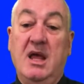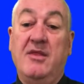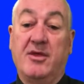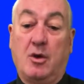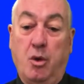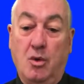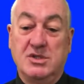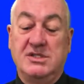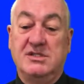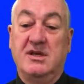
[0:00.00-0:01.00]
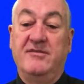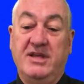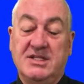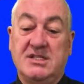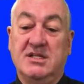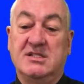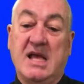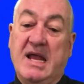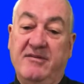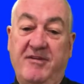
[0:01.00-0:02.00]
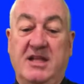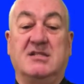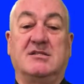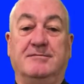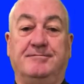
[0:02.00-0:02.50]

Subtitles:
the causes of incidents and events.